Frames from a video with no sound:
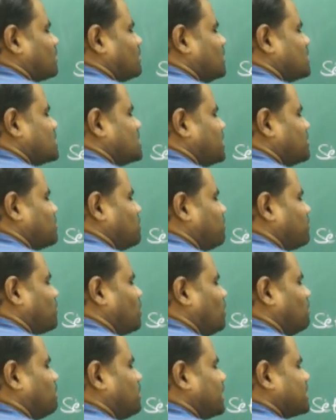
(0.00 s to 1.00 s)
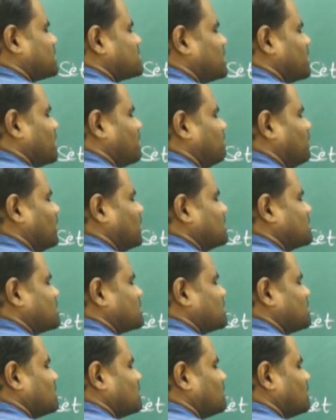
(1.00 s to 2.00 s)
The set of complex
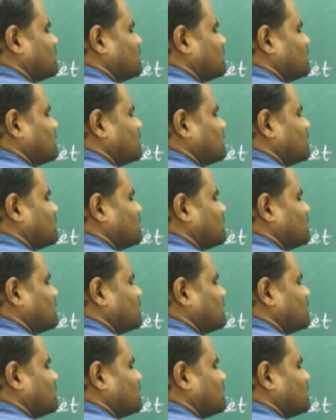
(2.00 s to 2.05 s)
numbers